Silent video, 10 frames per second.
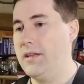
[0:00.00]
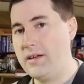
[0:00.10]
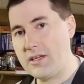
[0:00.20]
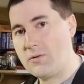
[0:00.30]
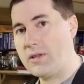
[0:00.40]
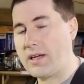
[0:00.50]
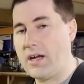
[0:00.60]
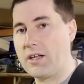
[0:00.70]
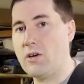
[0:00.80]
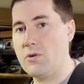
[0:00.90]
Next one that
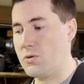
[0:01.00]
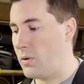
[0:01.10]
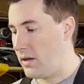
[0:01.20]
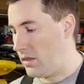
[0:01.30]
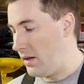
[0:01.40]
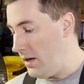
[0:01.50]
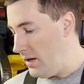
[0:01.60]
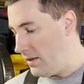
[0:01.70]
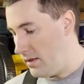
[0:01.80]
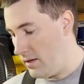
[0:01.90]
kind of goes with
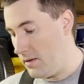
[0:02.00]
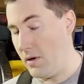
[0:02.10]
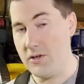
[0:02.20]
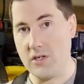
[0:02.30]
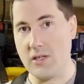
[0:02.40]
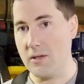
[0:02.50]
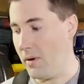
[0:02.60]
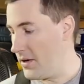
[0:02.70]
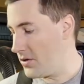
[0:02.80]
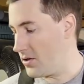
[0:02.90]
the adjusting the
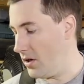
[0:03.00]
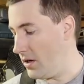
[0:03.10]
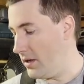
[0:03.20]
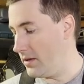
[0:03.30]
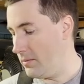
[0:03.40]
miter saw, uh,